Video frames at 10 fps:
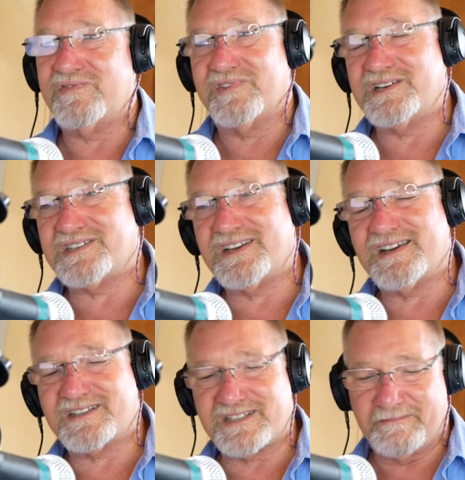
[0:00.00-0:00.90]

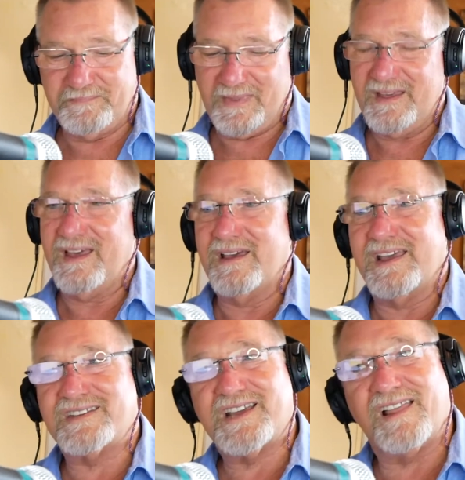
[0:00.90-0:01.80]
V6. Uh,
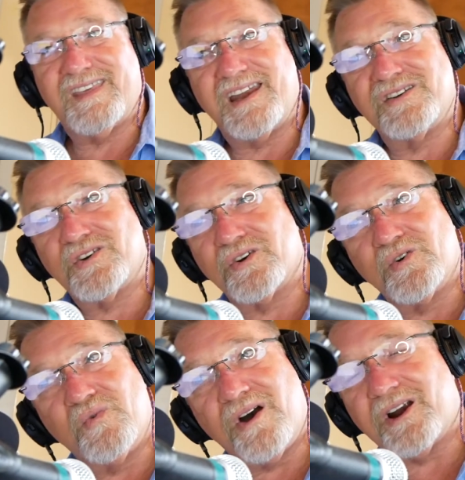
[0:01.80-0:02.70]
it's got that
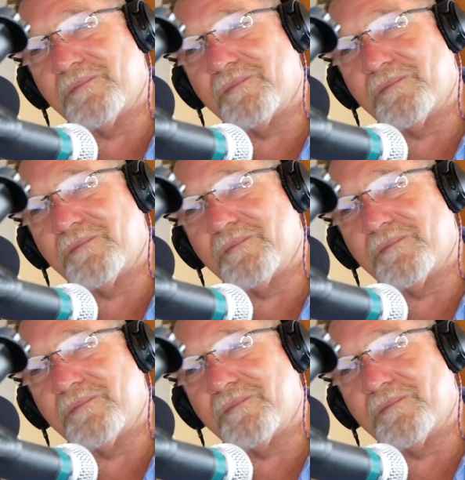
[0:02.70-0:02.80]
internal water